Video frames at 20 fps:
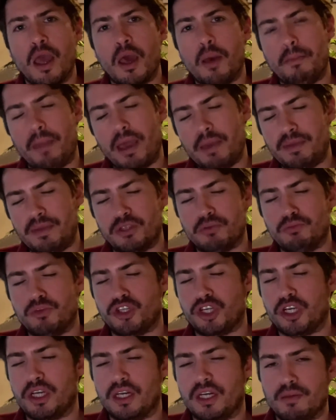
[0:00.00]
maybe some
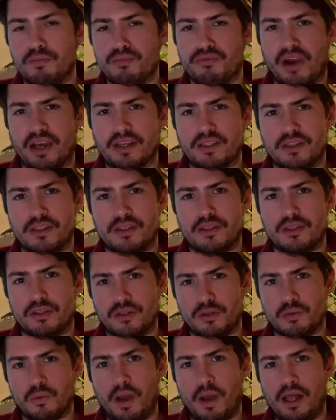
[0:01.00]
journaling practices
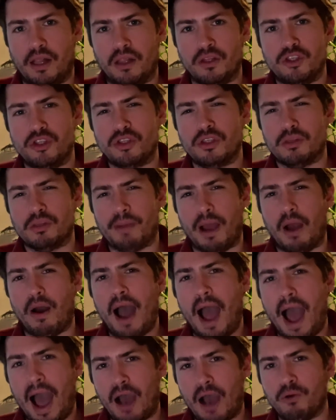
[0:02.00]
as well, just about
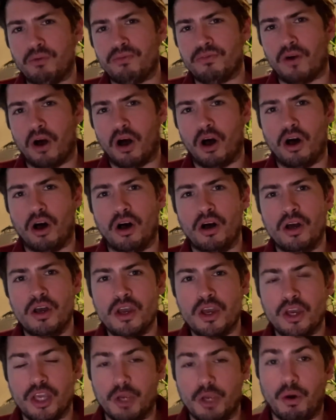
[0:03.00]
how far
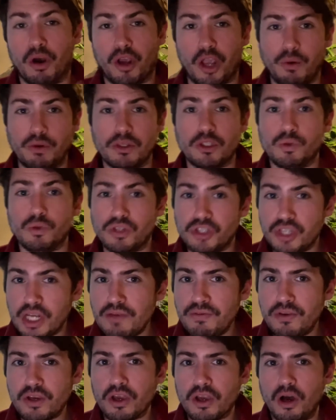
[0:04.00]
you are going to achieve
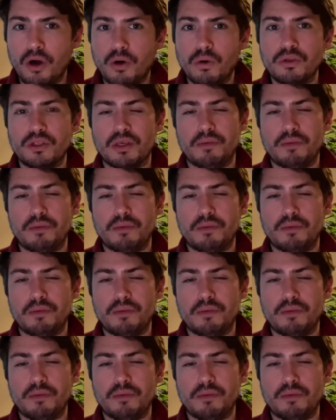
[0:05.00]
your goals.